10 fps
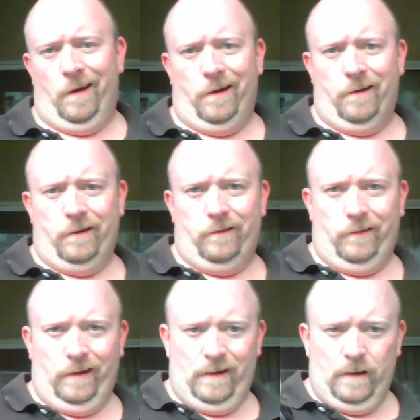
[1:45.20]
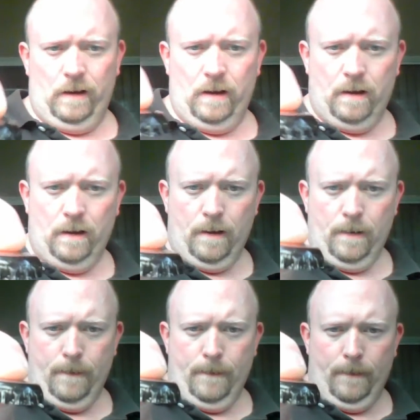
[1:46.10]
there you can see
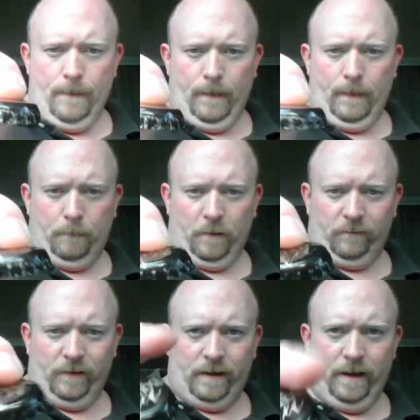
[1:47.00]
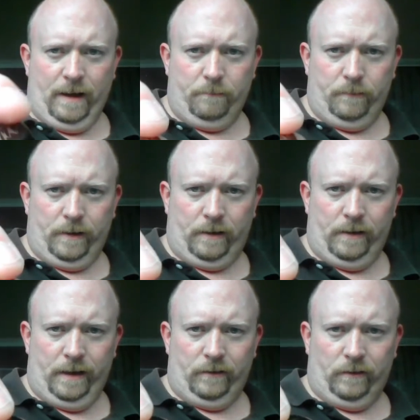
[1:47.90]
a perfect cap that
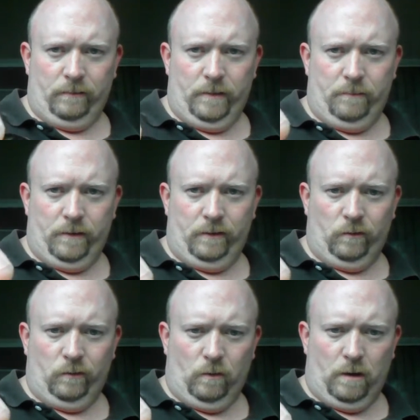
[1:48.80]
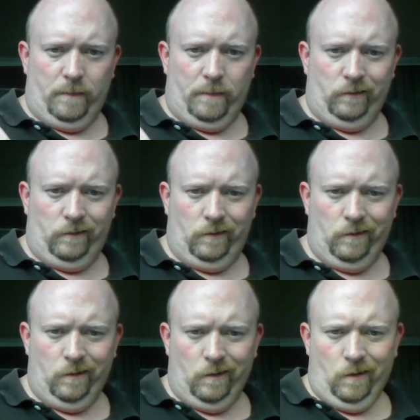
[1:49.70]
could easily be put into a wall mount
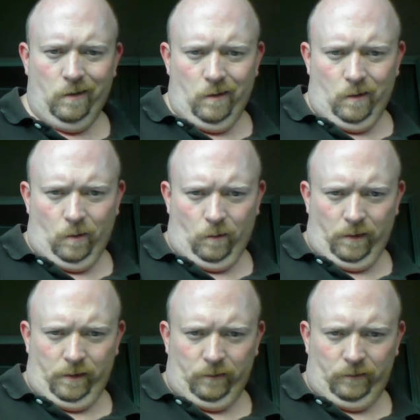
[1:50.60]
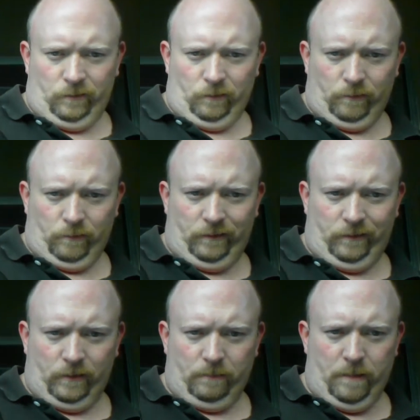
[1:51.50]
or used to
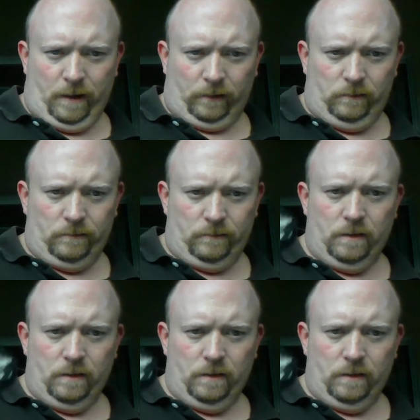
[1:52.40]
reseal the bottle.